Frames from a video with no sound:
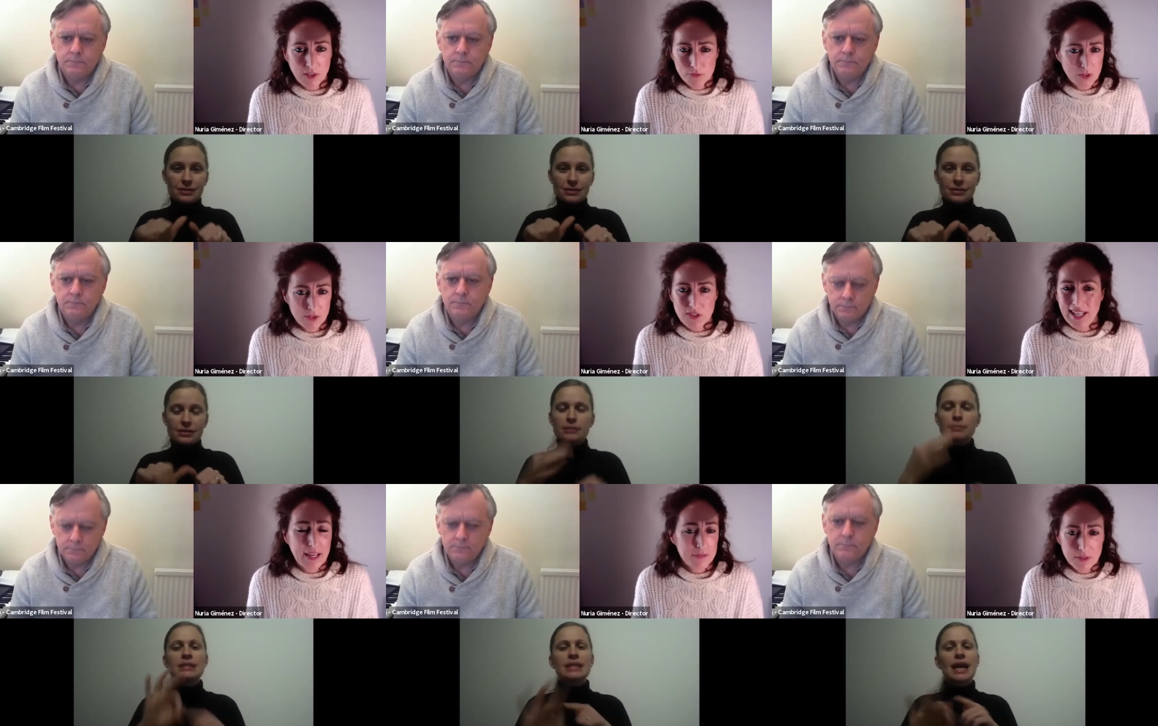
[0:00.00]
Speaker 1: of course,
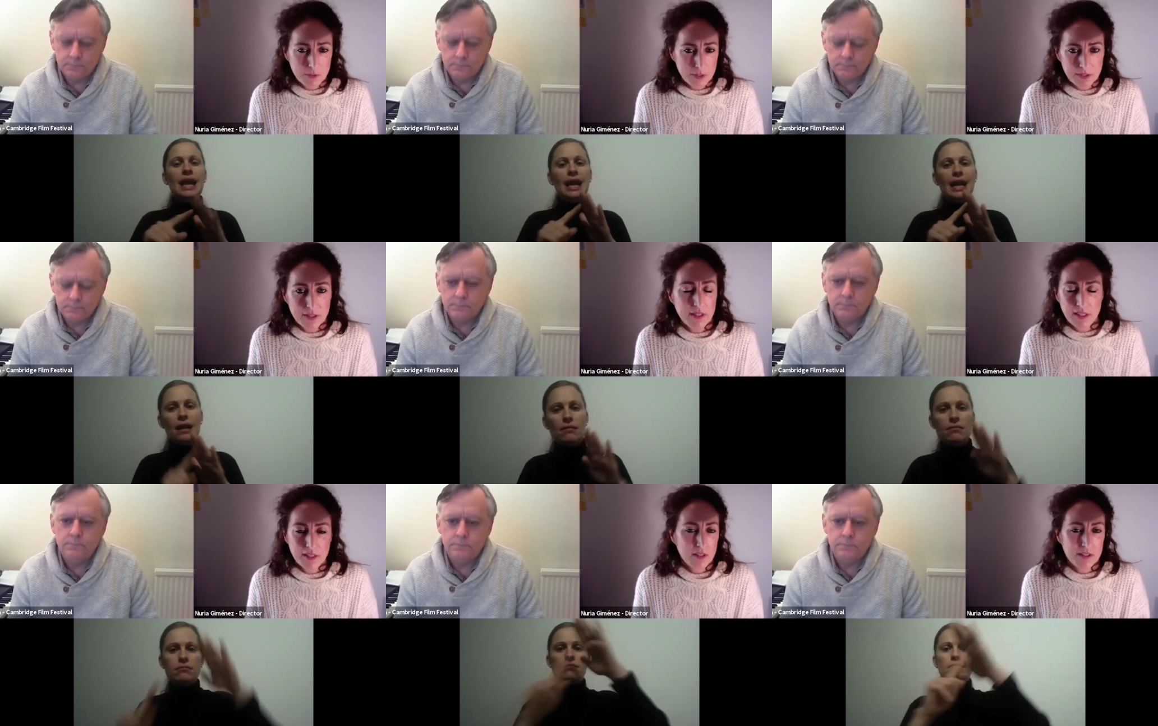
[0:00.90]
everywhere
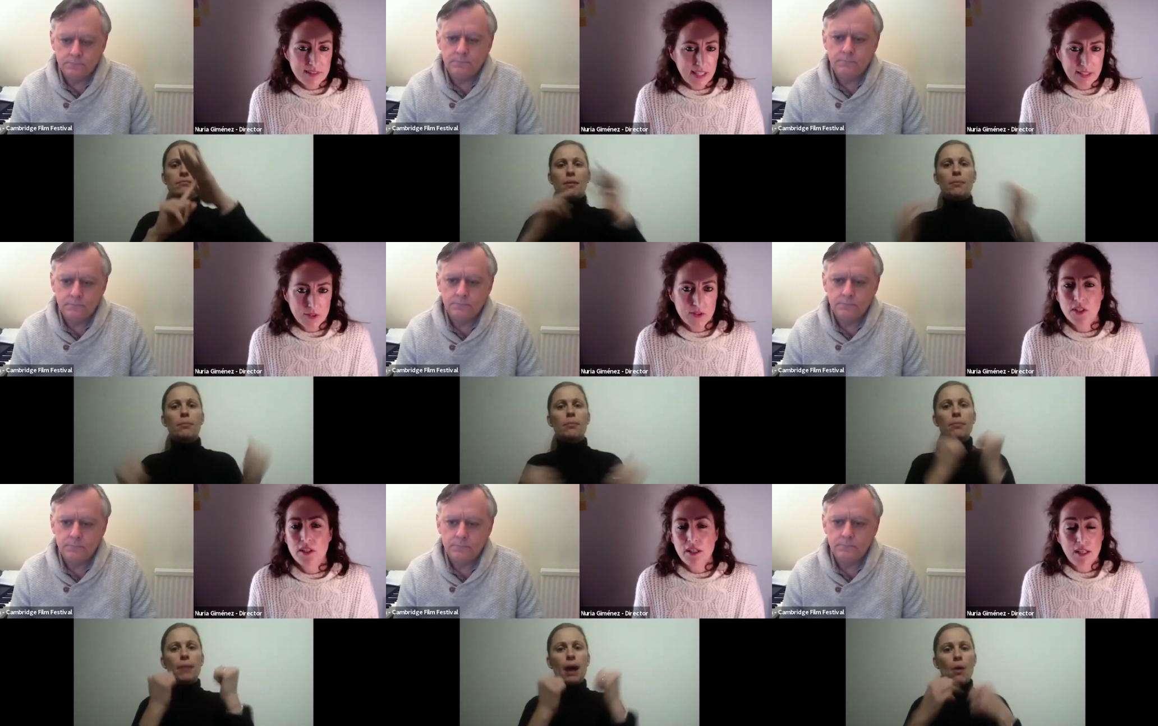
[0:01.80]
in all the
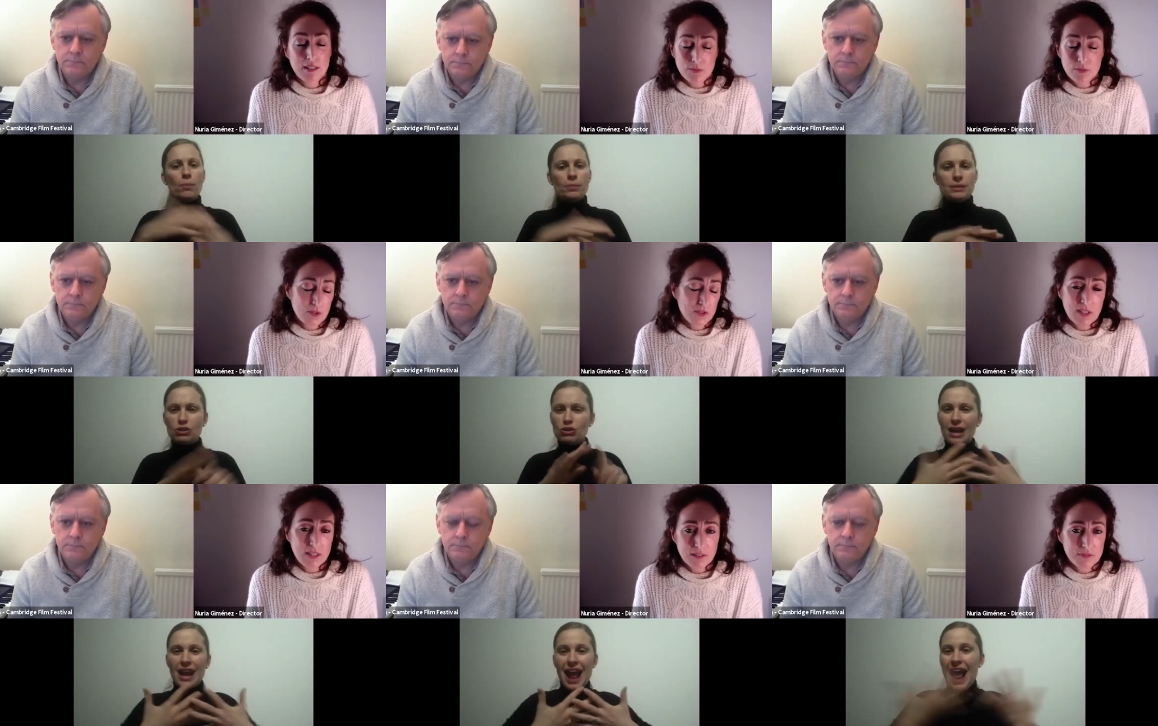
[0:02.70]
sectors, and of course
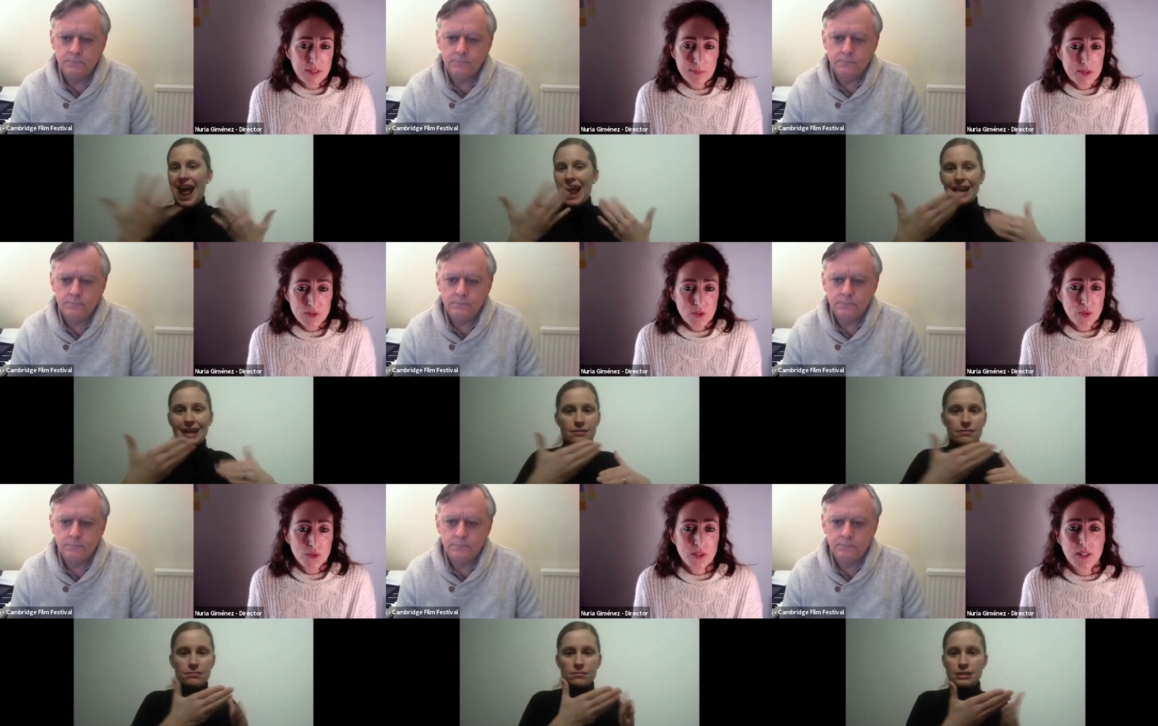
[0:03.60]
in the films
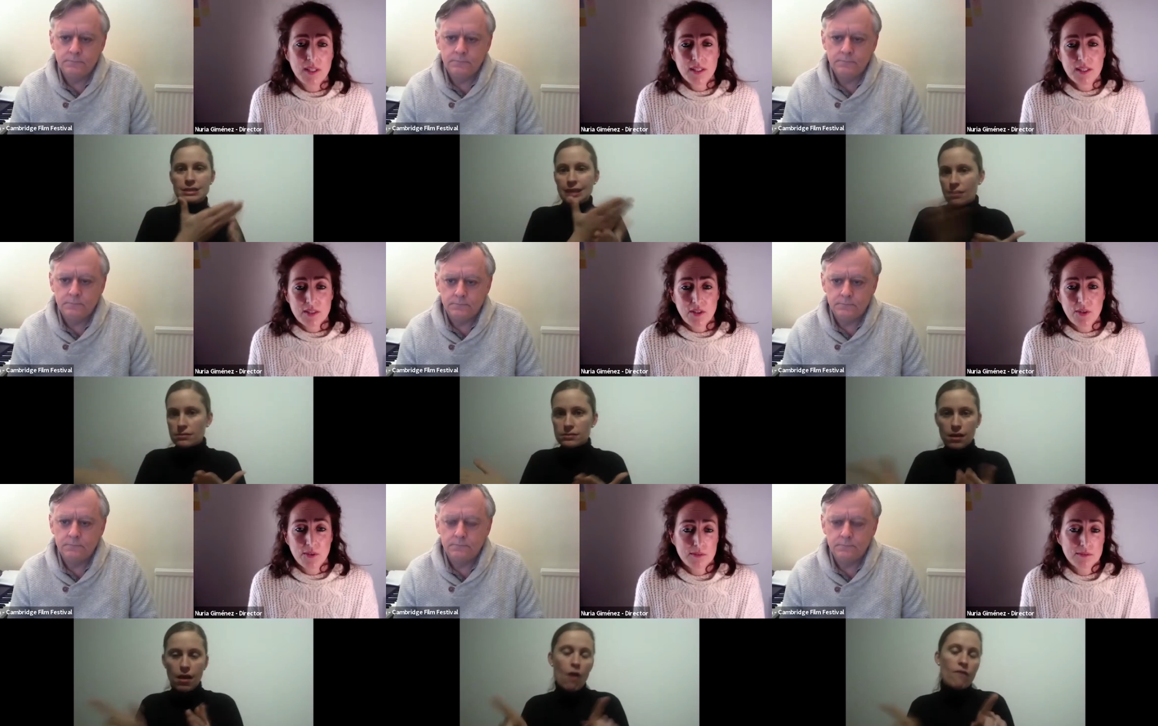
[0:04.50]
too.
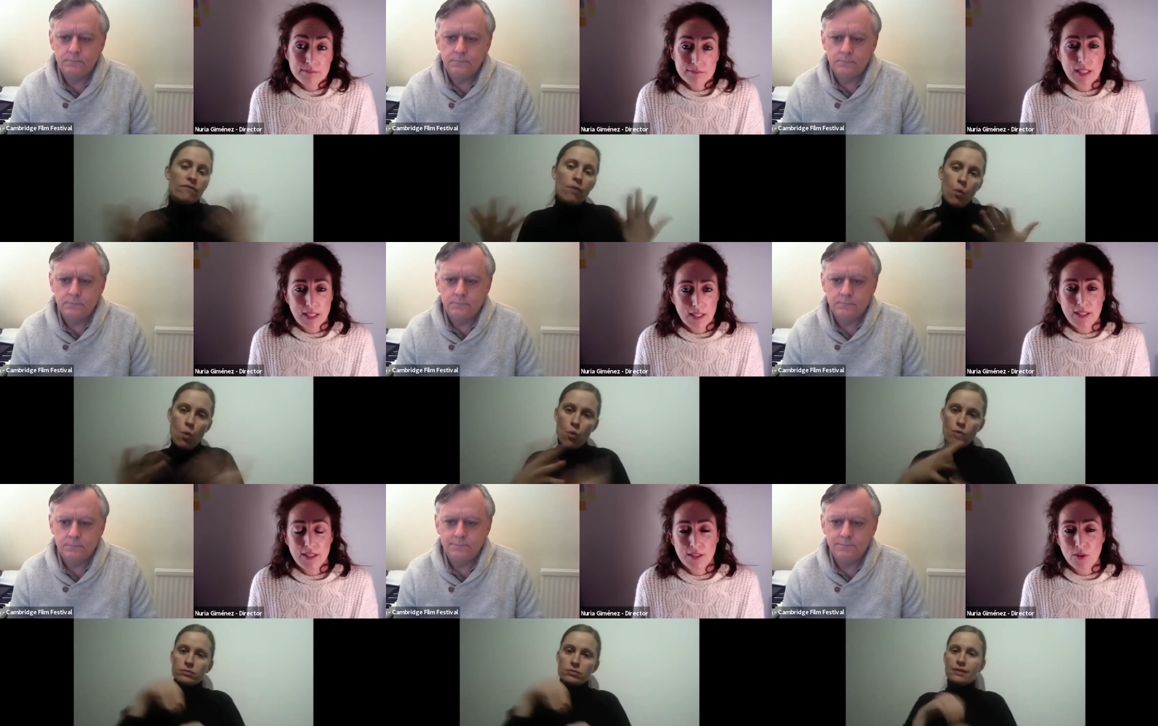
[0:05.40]
So
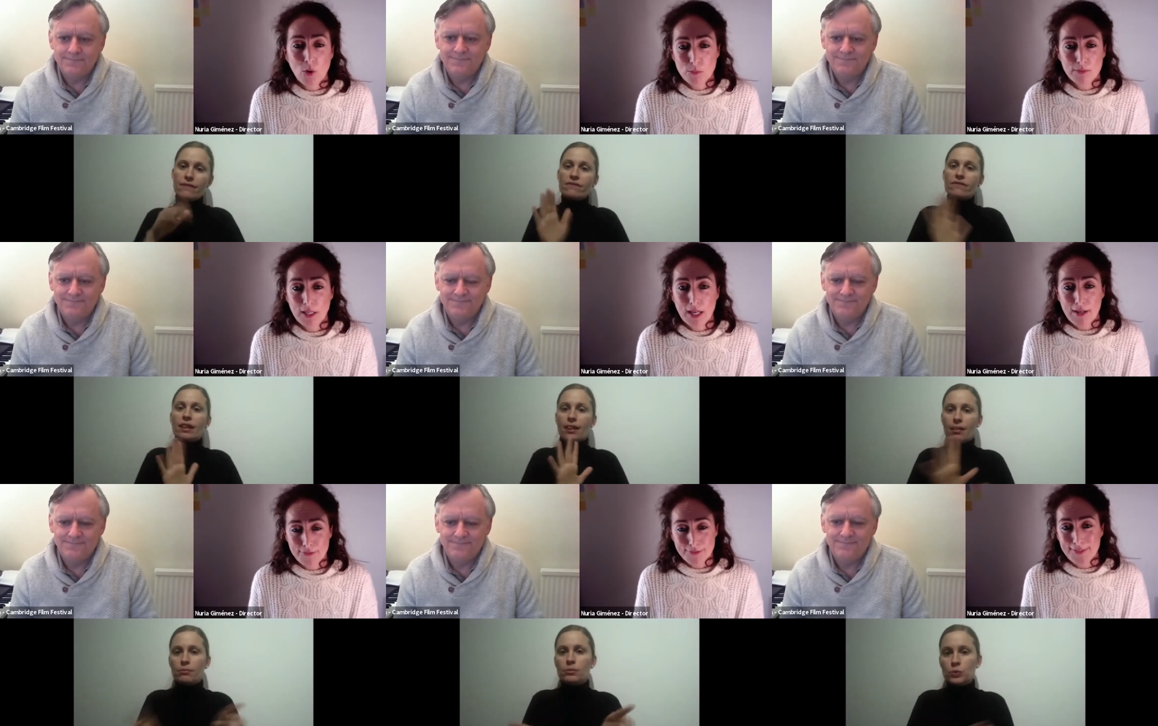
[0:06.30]
I hope we
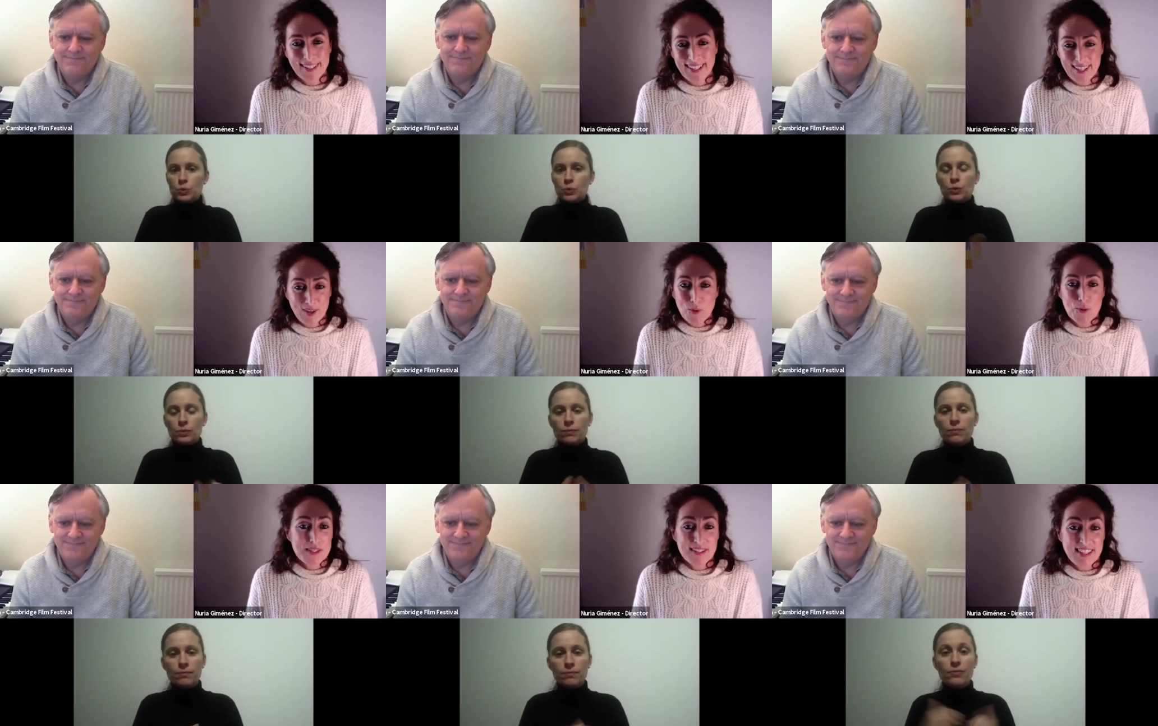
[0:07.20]
have uh,
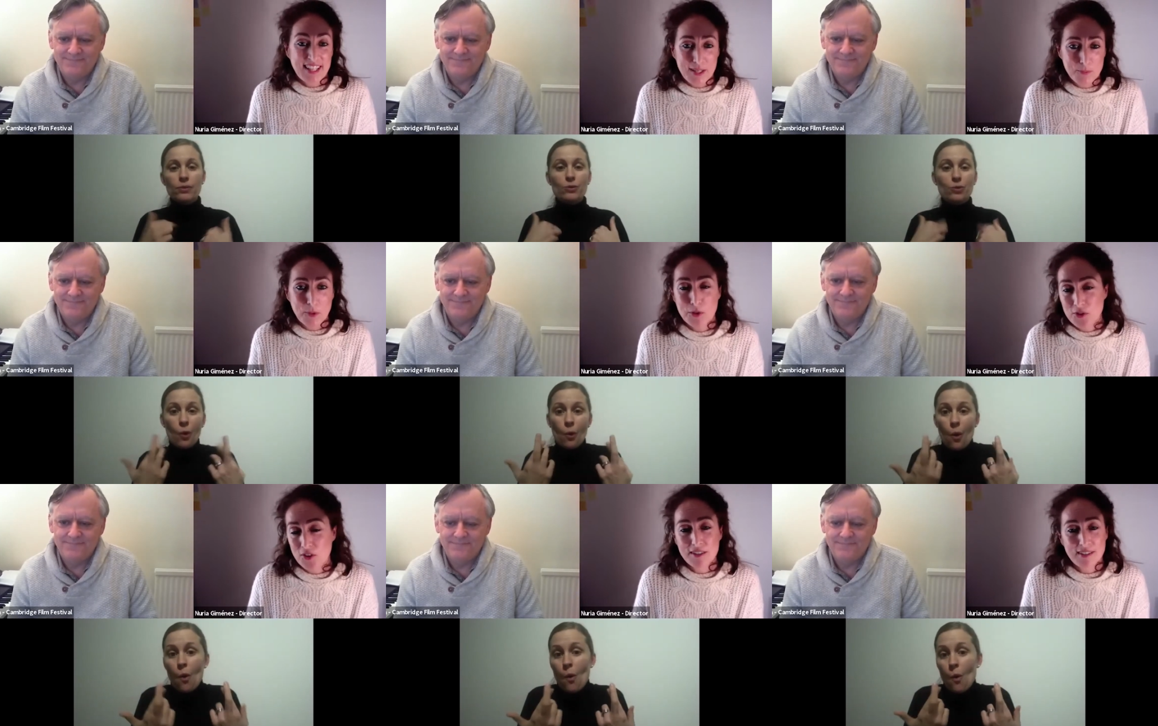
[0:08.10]
always the same
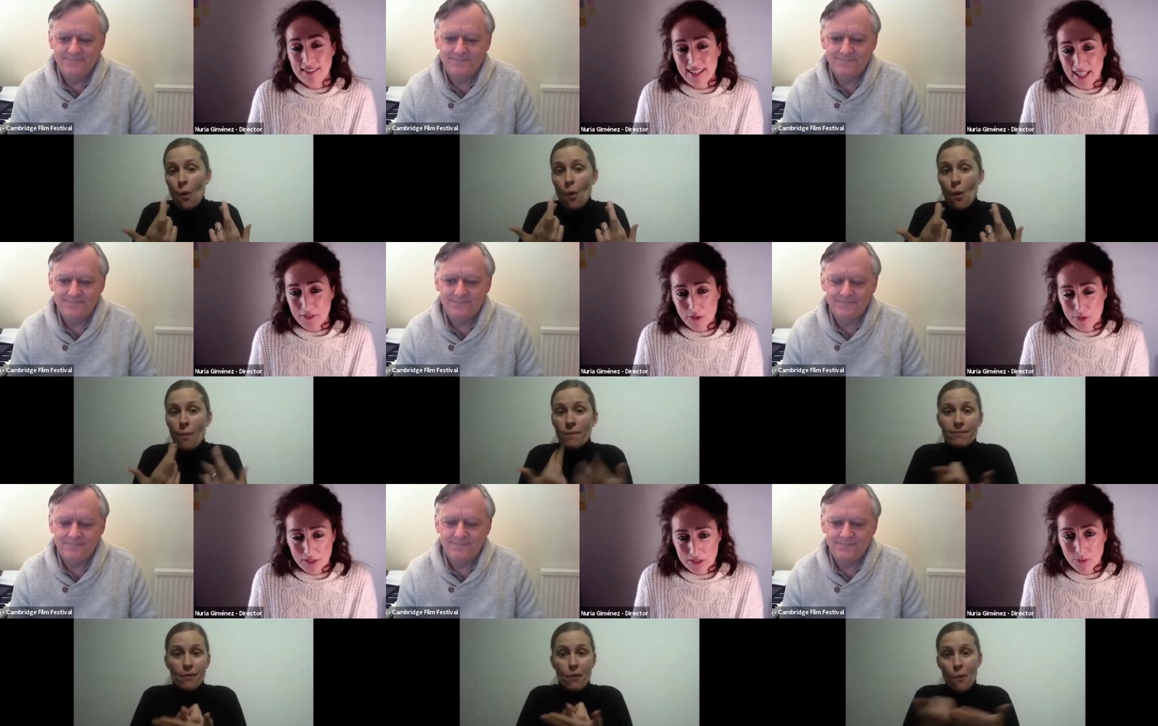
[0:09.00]
opportunities and
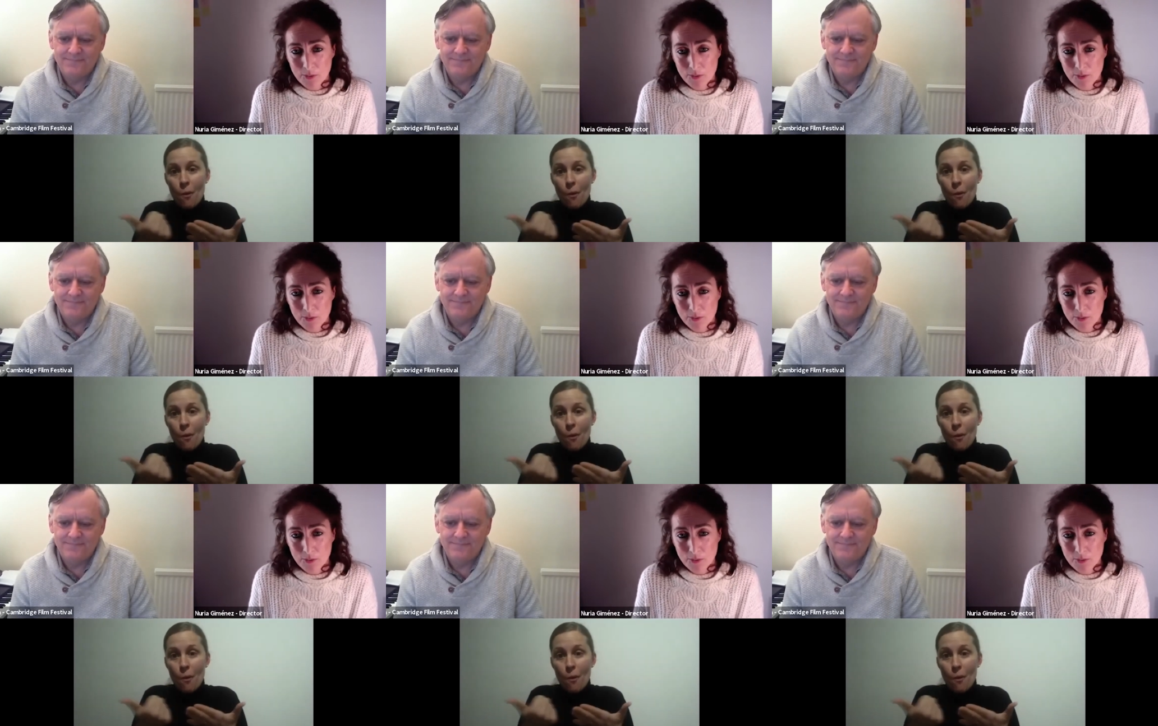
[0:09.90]
everywhere in the